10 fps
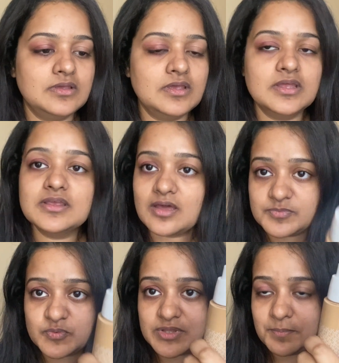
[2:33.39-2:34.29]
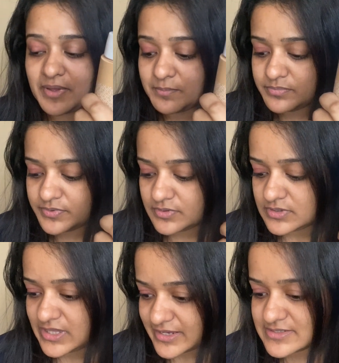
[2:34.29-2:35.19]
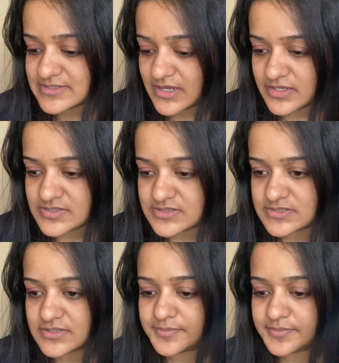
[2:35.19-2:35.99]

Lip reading: Comes with a pump, that is nice.